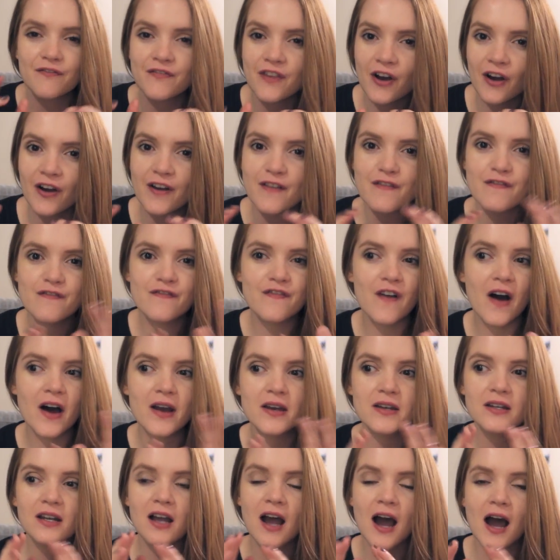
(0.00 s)
very
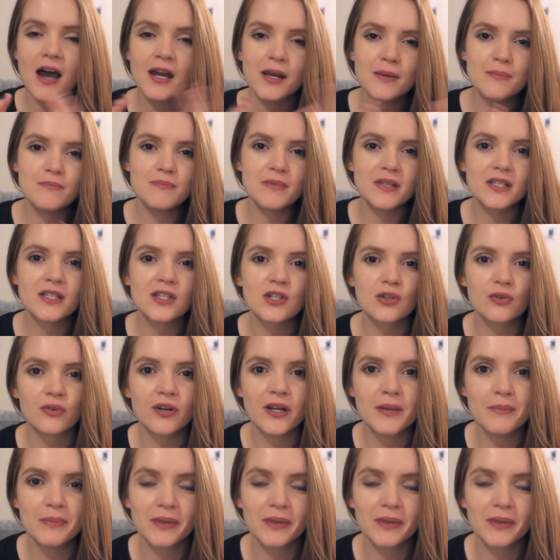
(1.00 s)
fun kind of mystery